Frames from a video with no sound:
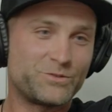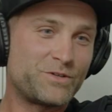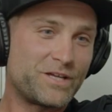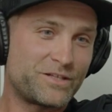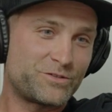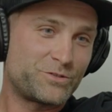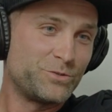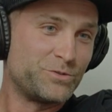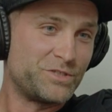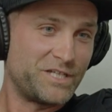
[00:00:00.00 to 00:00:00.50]
get
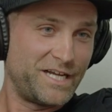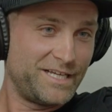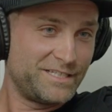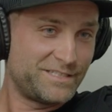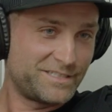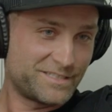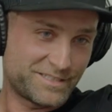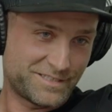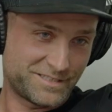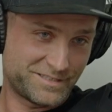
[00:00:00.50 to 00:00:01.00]
2
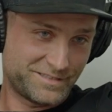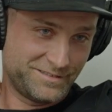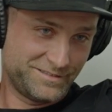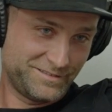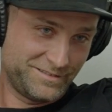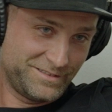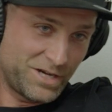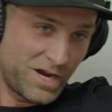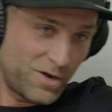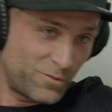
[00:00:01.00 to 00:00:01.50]
chances, and
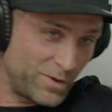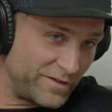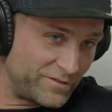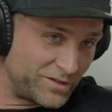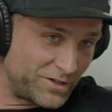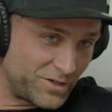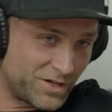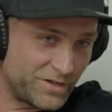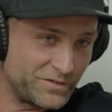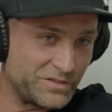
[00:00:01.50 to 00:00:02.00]
I waved
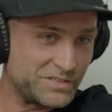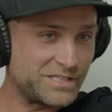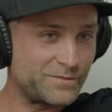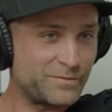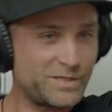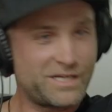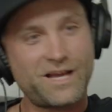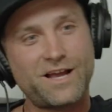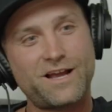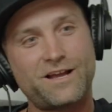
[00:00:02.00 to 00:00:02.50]
it off because I'm
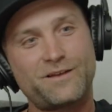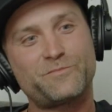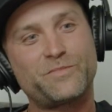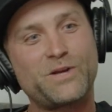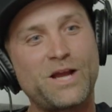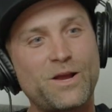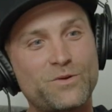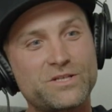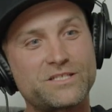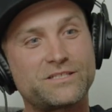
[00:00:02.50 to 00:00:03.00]
like, I
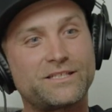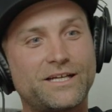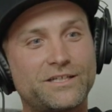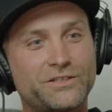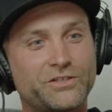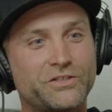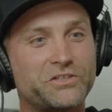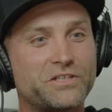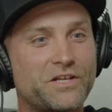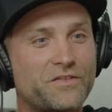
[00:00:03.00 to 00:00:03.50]
probably wasn't that
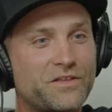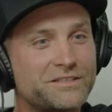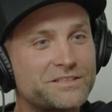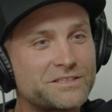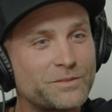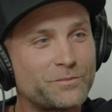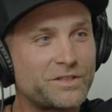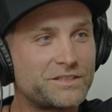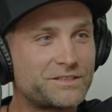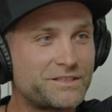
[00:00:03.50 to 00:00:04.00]
good. And I think
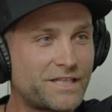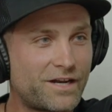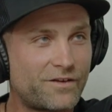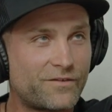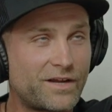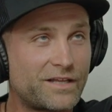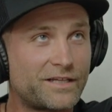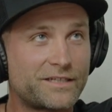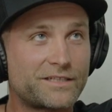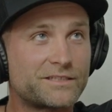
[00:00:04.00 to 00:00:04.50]
somebody said I
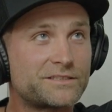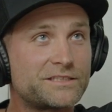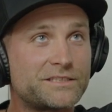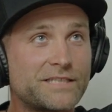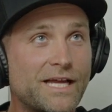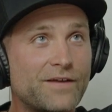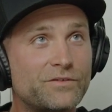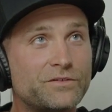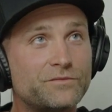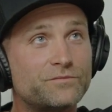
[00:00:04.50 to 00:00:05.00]
ran like a
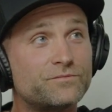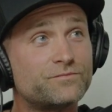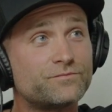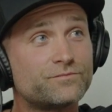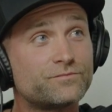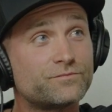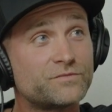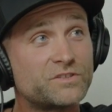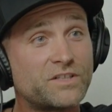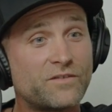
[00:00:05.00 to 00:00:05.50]

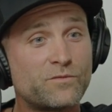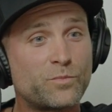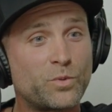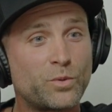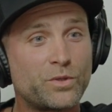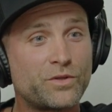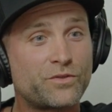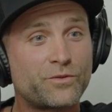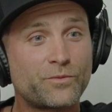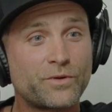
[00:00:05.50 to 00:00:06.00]

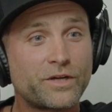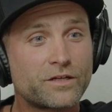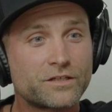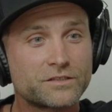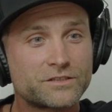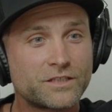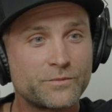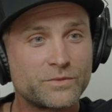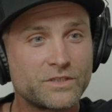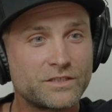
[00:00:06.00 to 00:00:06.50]
7.3 or
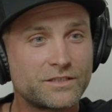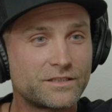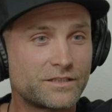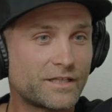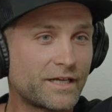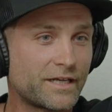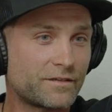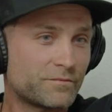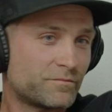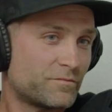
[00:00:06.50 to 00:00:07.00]
something, and
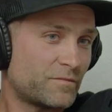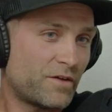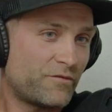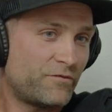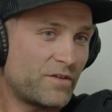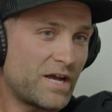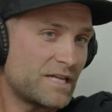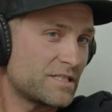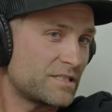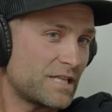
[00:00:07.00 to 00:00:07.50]
like a
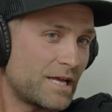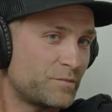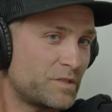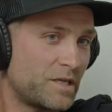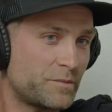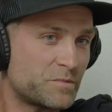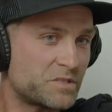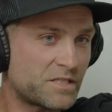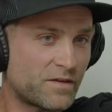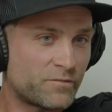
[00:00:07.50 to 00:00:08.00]
fast lap
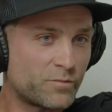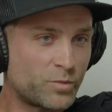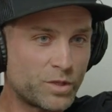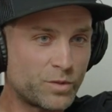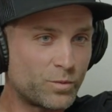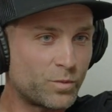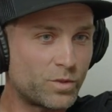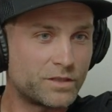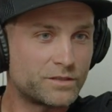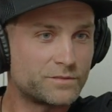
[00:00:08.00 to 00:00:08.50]
time is
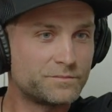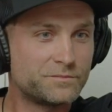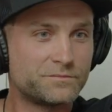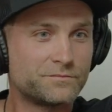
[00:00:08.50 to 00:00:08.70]
7.1.